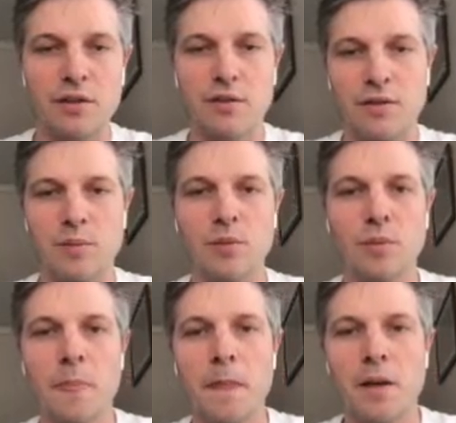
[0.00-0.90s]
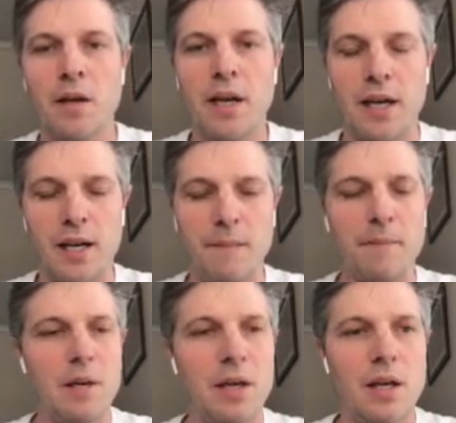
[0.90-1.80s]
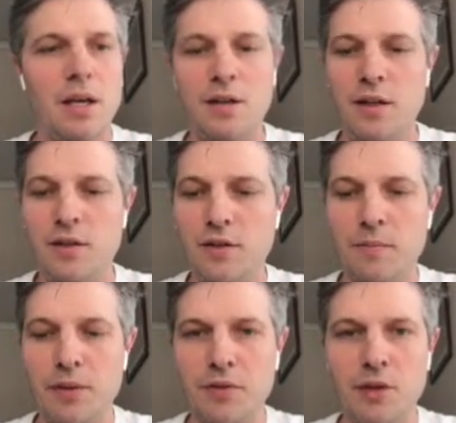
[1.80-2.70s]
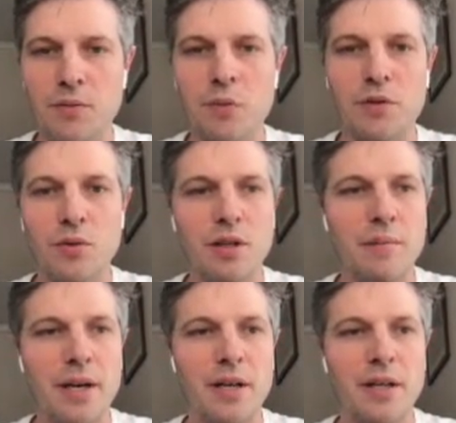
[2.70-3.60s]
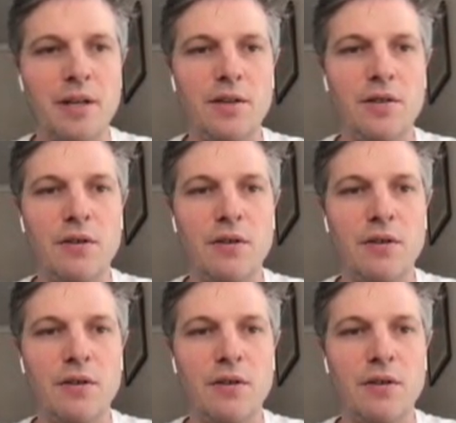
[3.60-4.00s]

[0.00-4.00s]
and simple. In simplicity, what we're talking about is a